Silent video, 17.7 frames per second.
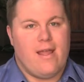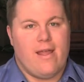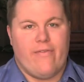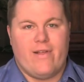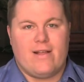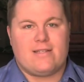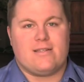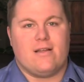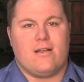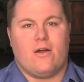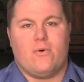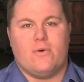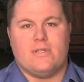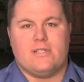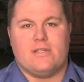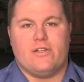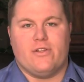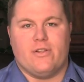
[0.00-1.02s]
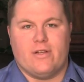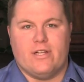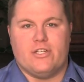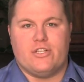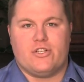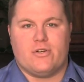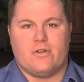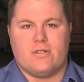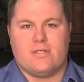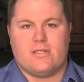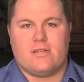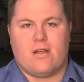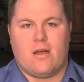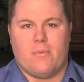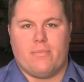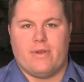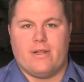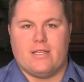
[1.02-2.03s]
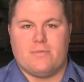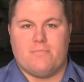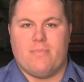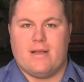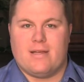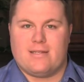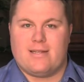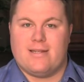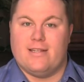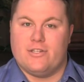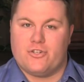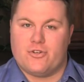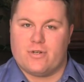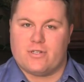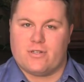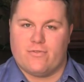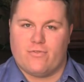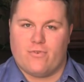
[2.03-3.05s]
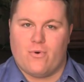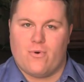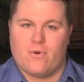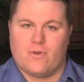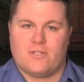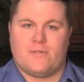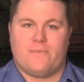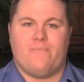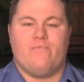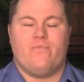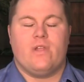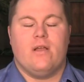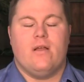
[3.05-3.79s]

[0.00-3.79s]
and that's not always in the insurance company's best interest, of course.